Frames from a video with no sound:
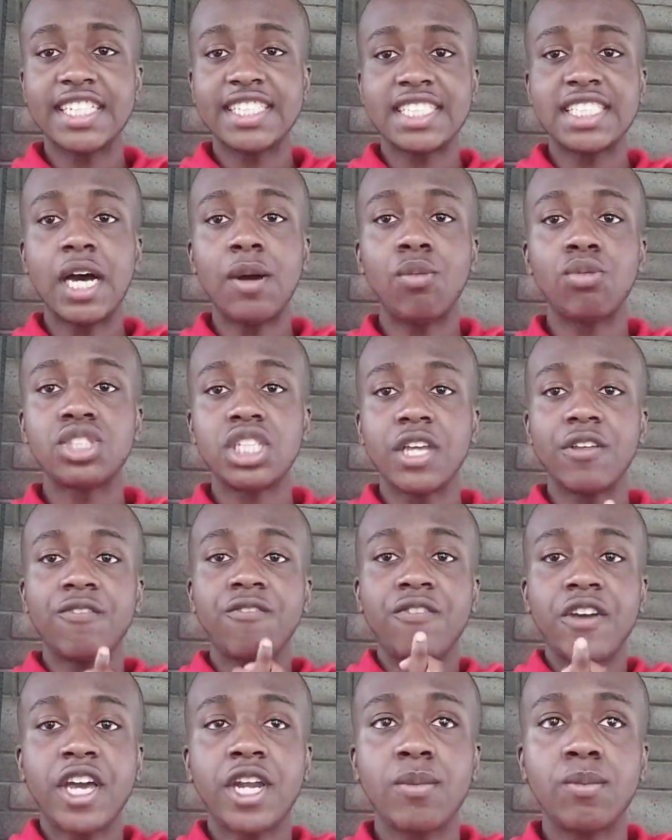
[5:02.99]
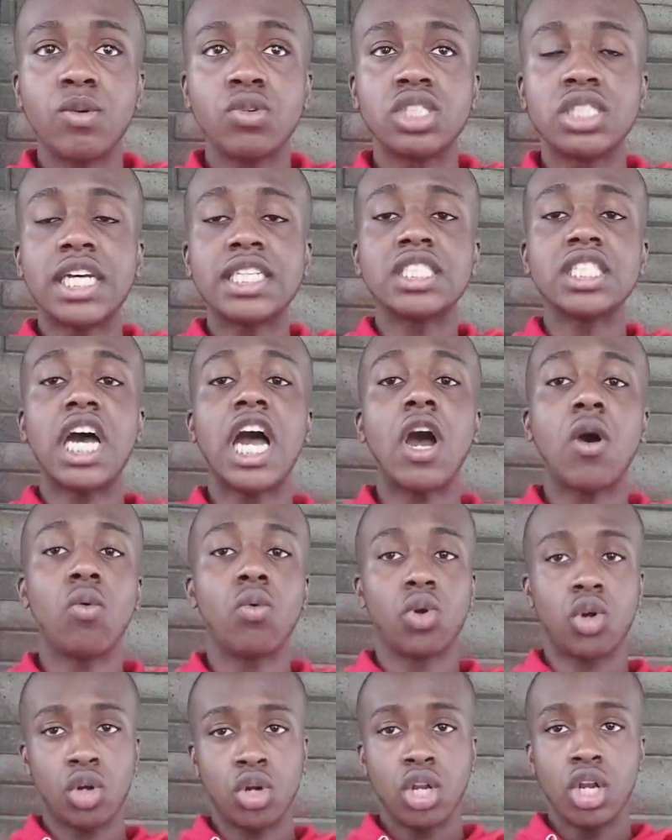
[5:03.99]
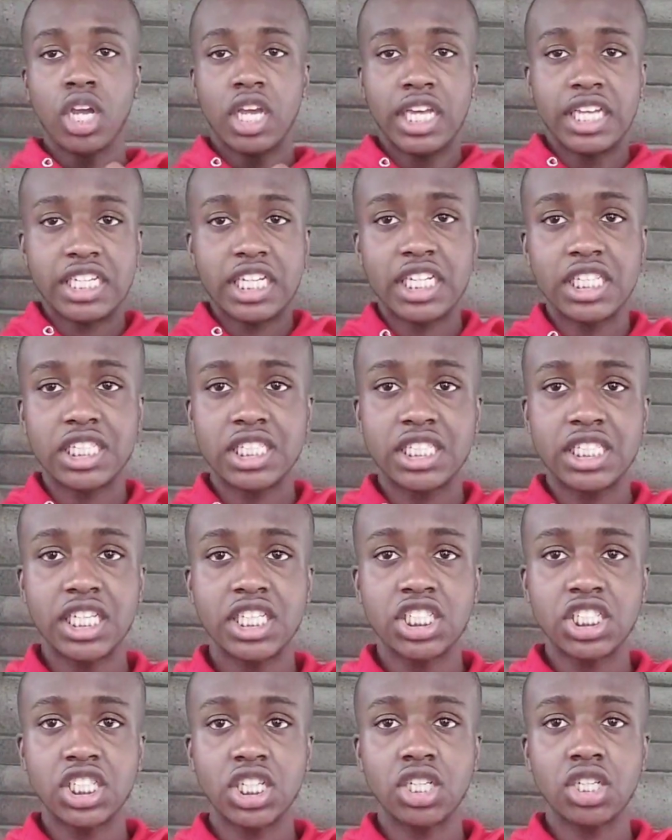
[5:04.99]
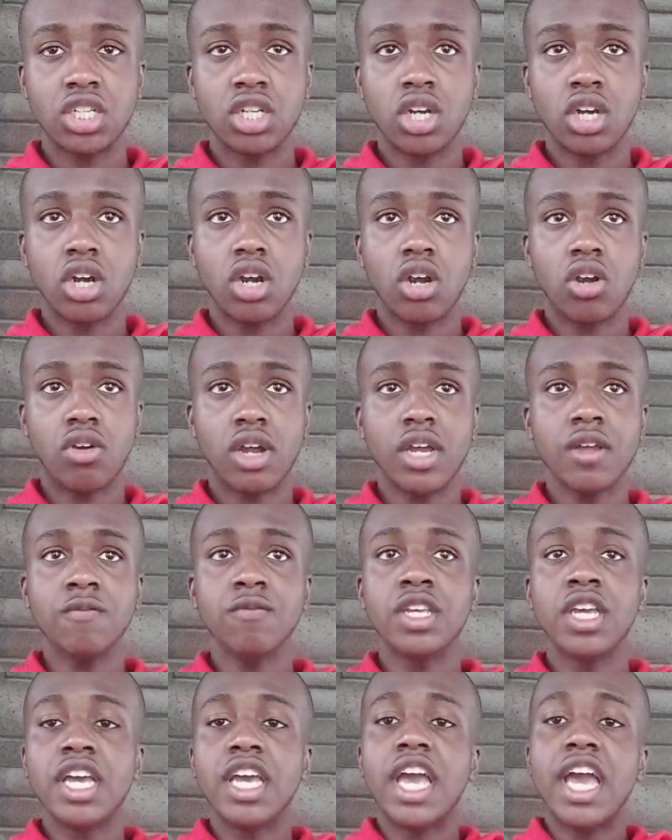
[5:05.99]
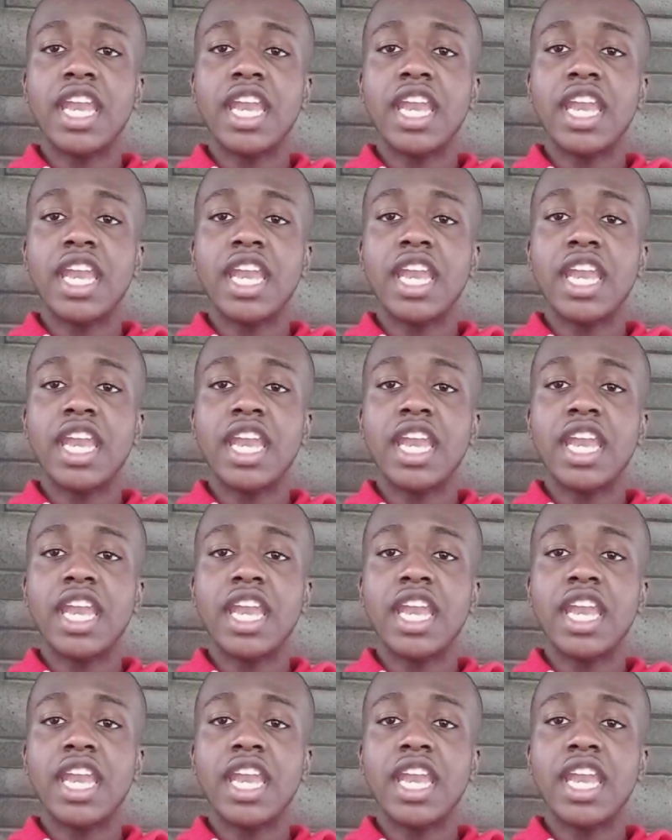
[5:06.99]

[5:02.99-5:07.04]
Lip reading: Estamos enfermos. That's our condition. All right.